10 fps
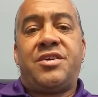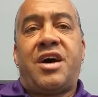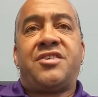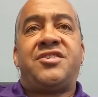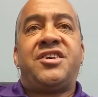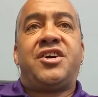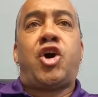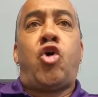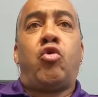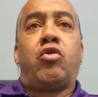
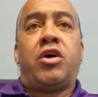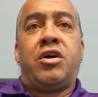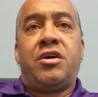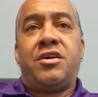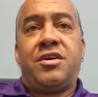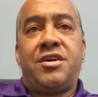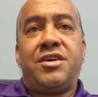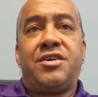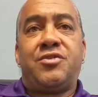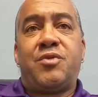Yasikonk
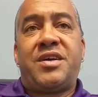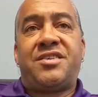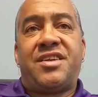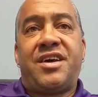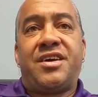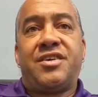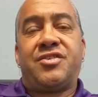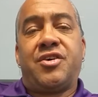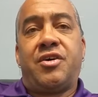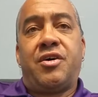is red snake.
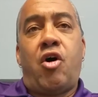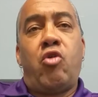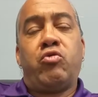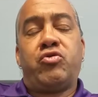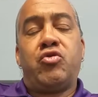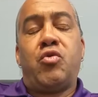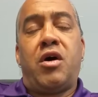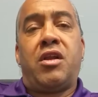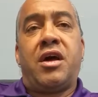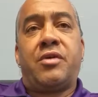It's old
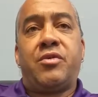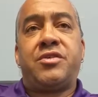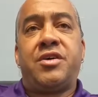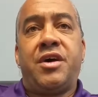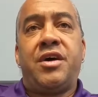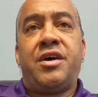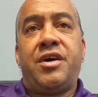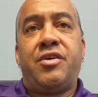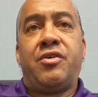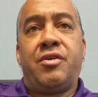Siouan language
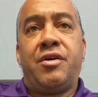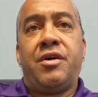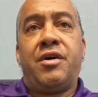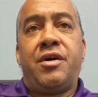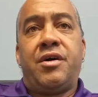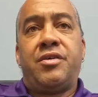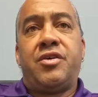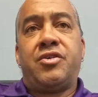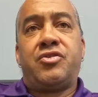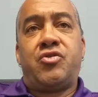here,
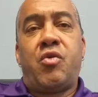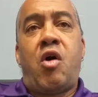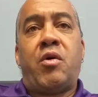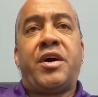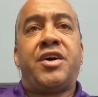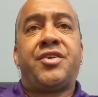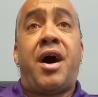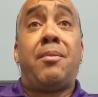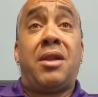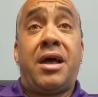the Chirao and
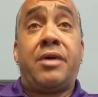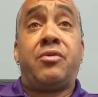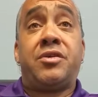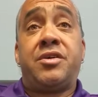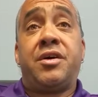Catawba language